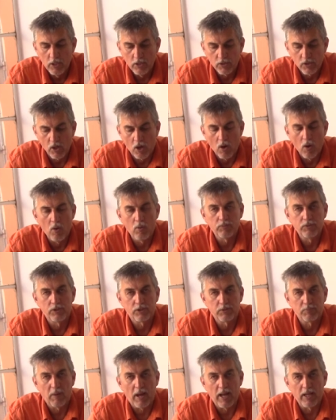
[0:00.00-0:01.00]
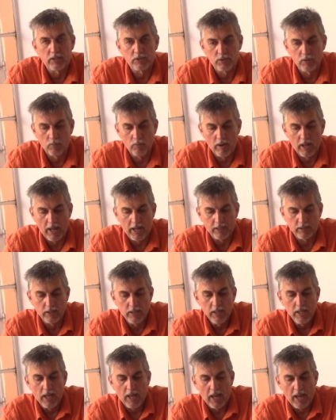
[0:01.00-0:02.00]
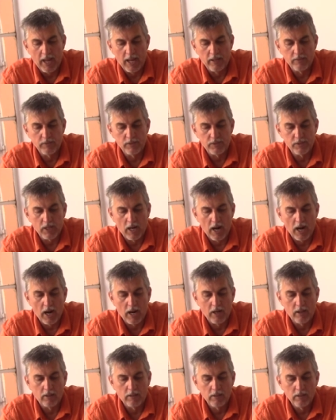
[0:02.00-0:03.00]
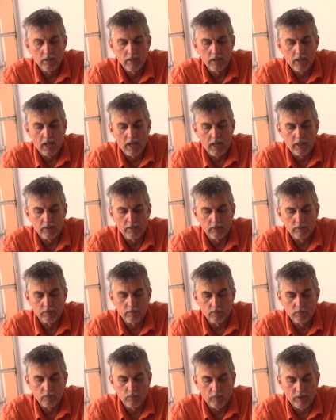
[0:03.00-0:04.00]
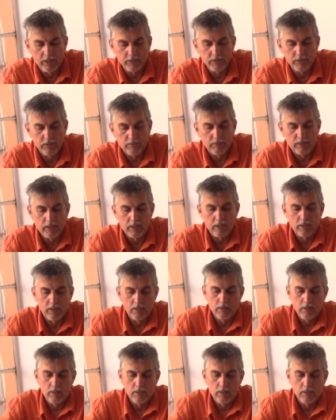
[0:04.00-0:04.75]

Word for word: to hold the spikes erect and the tire and the, the rest of the